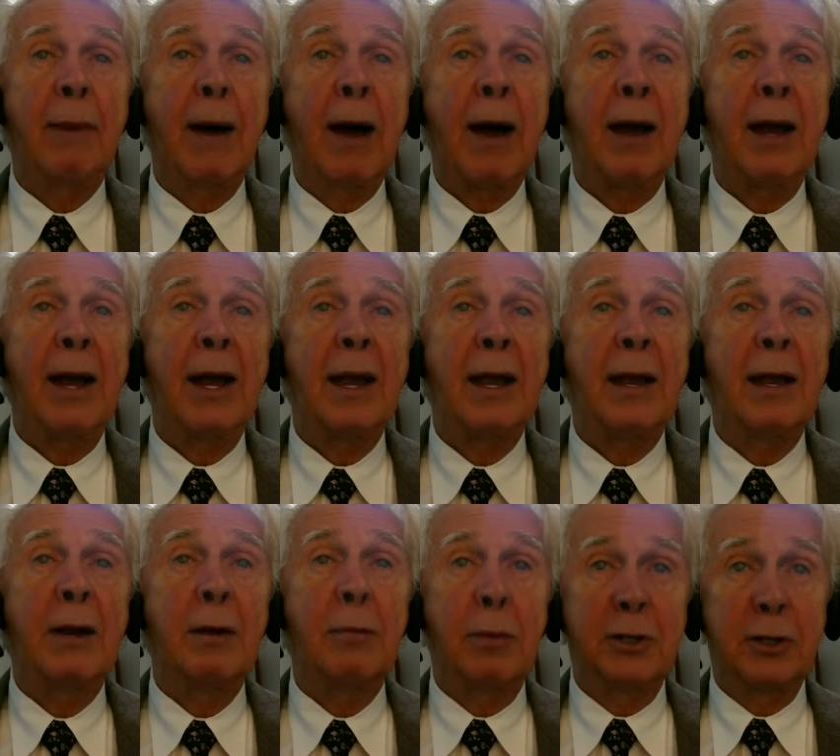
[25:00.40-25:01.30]
Tie
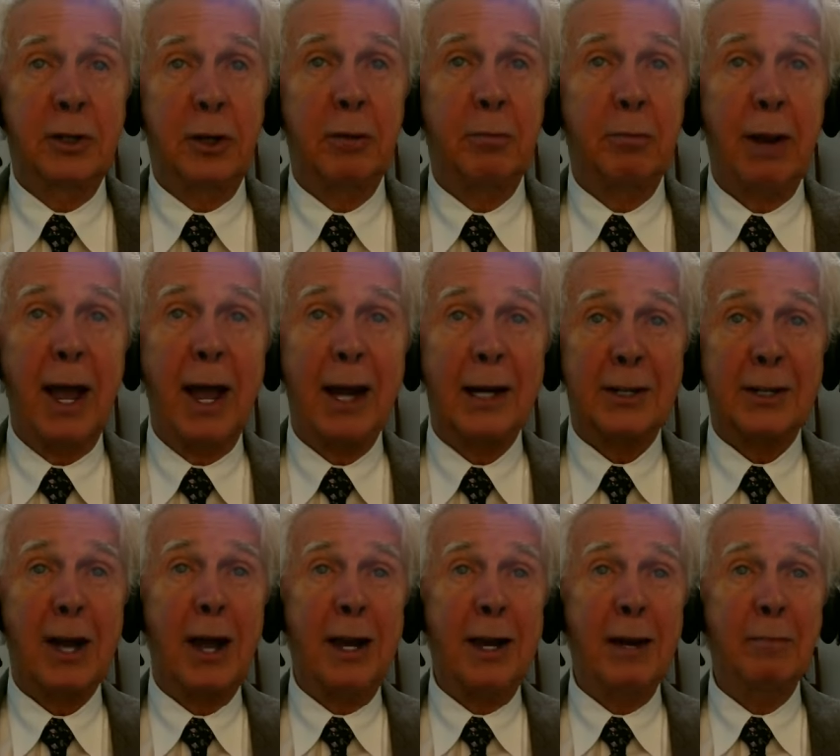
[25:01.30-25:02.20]
and
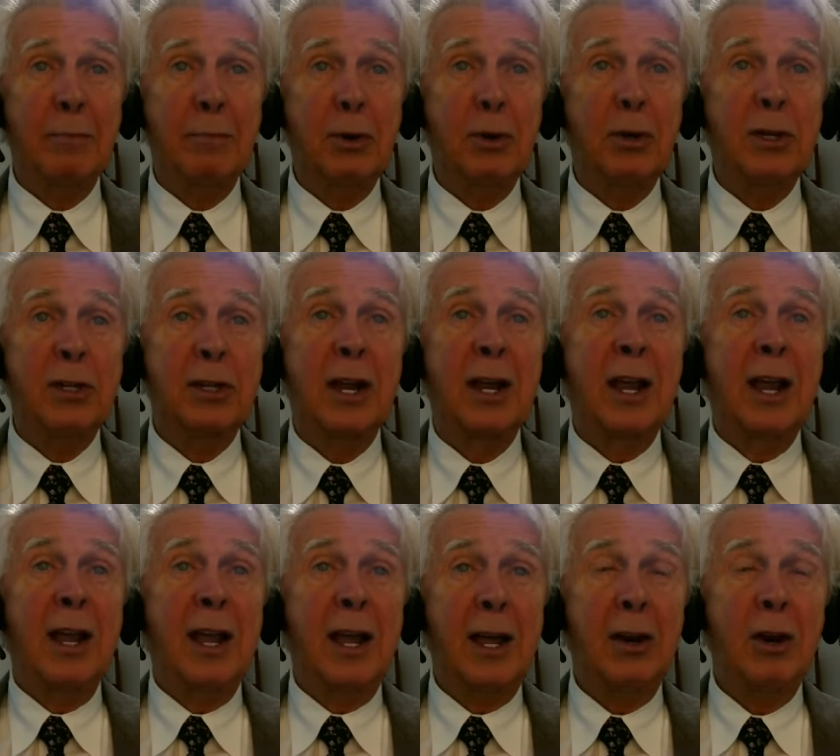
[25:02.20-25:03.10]
Boots
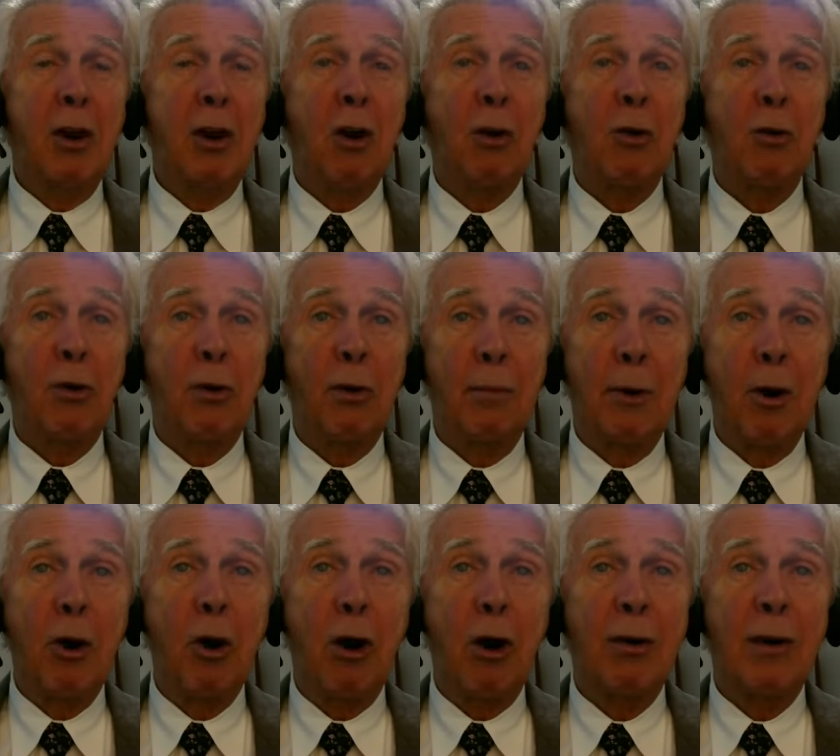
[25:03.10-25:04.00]
inaugural
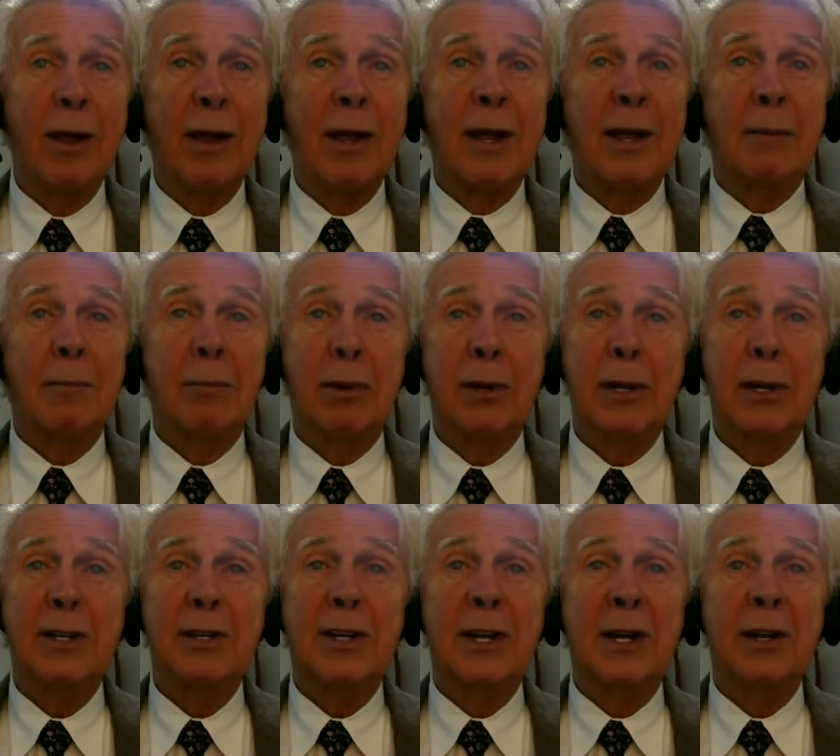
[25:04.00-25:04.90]
ball,
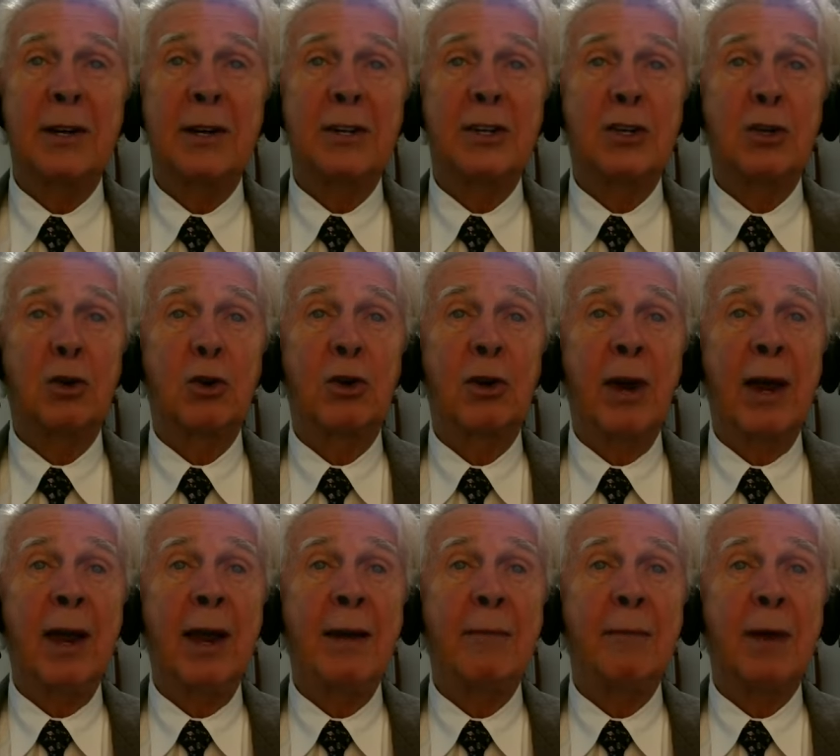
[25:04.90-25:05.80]
please send us your
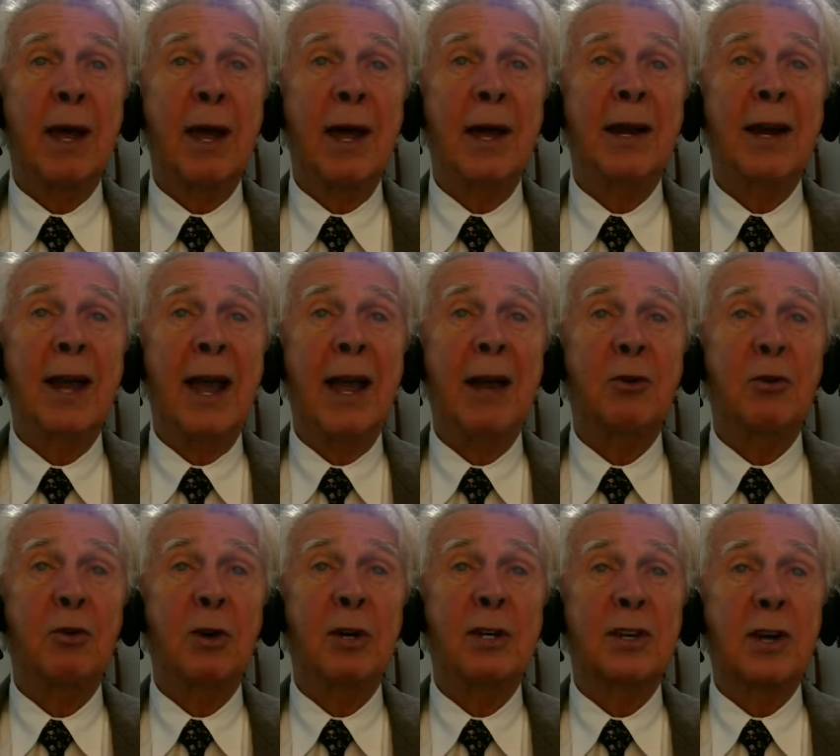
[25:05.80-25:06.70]
name and
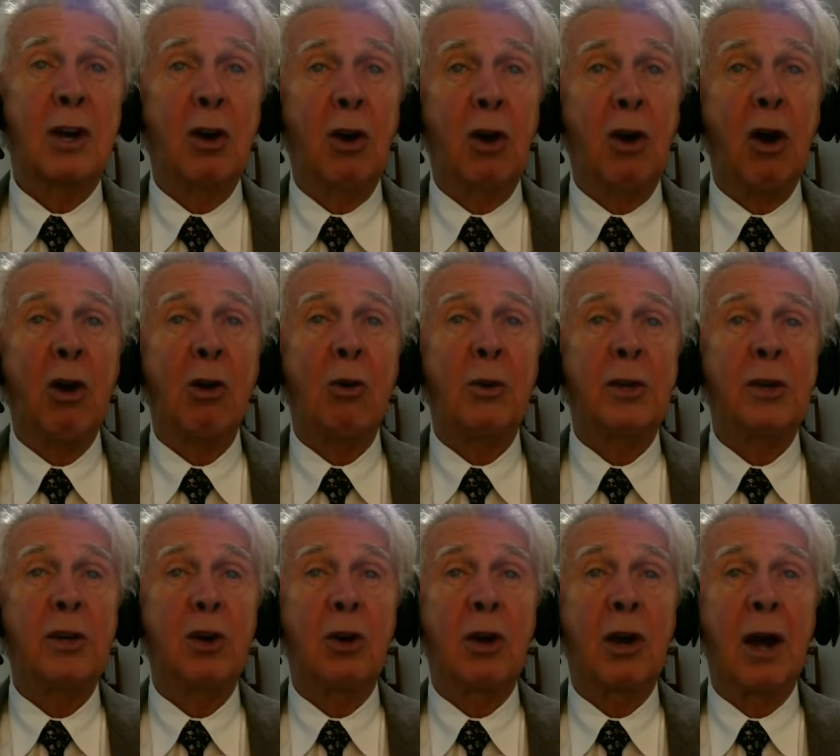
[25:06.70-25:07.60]
address along
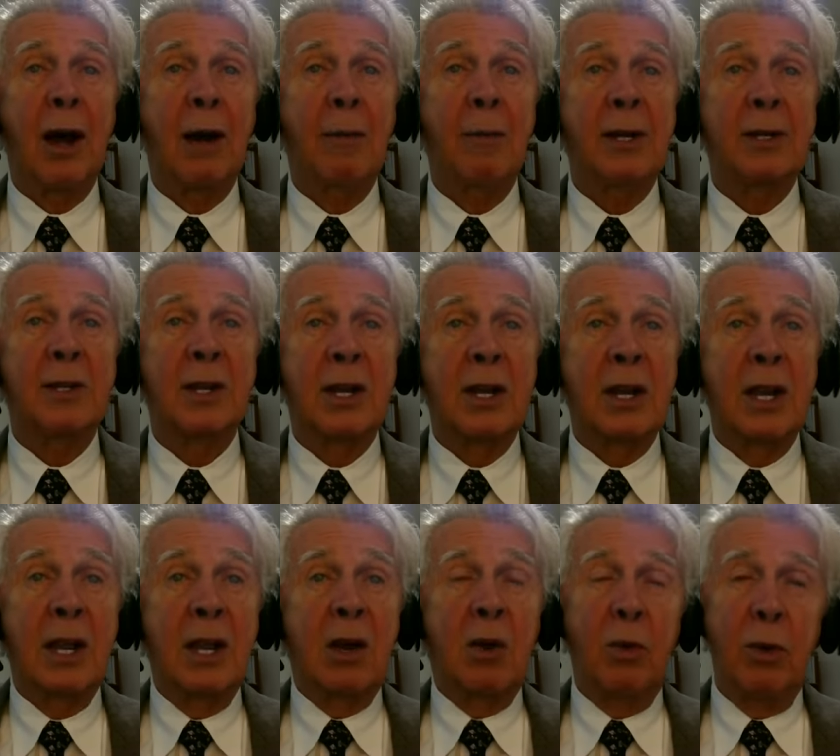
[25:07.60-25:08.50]
with your comments.
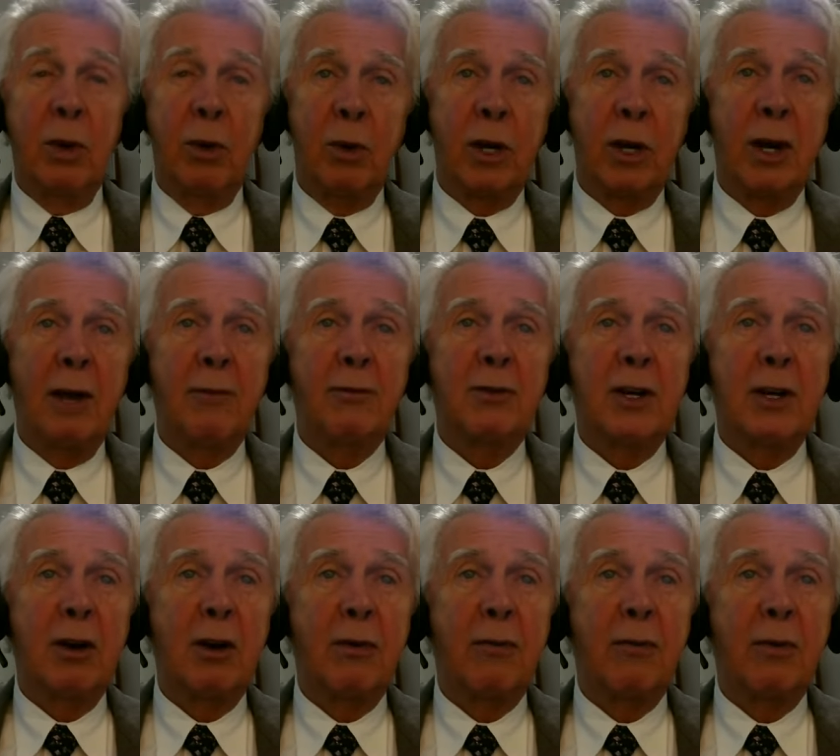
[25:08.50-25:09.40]
We would love to
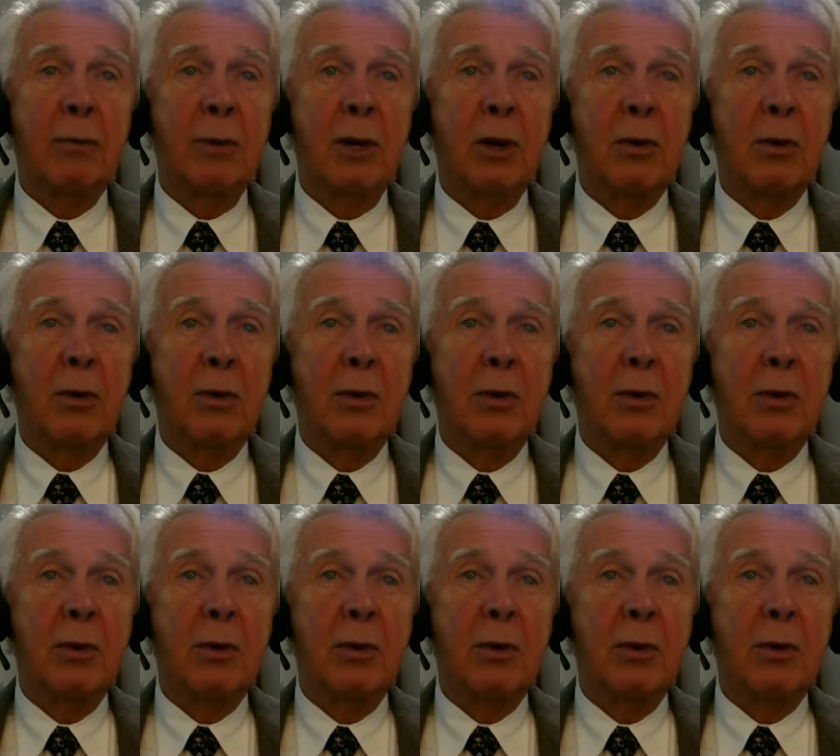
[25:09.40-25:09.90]
hear from you.